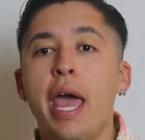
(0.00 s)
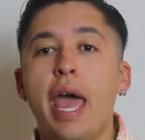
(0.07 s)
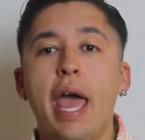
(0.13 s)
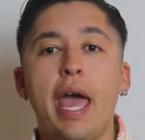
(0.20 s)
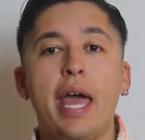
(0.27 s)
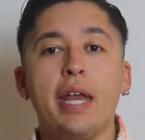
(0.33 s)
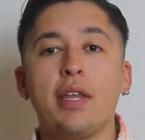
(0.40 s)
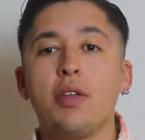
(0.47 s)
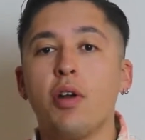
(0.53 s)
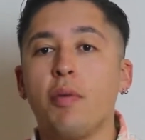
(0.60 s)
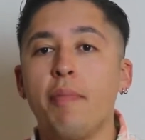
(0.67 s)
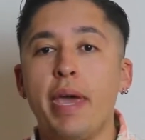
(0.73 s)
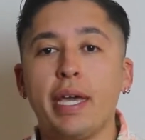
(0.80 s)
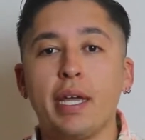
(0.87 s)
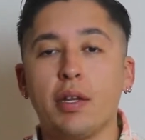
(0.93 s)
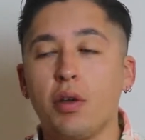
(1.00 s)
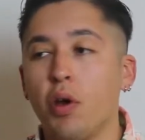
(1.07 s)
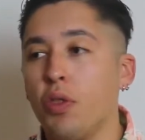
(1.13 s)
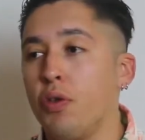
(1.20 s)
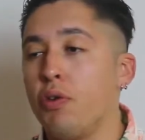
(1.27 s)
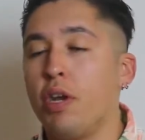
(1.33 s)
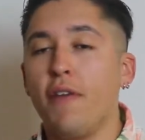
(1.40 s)
and make it go
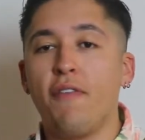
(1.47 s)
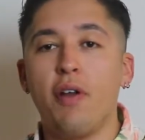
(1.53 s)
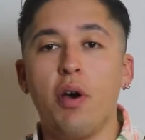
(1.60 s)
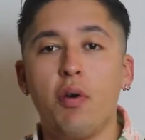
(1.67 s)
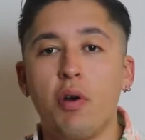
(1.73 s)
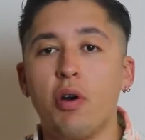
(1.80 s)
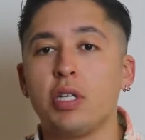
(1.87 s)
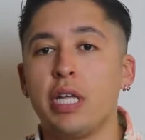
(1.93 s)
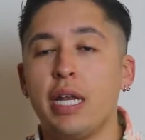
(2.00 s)
through different owners,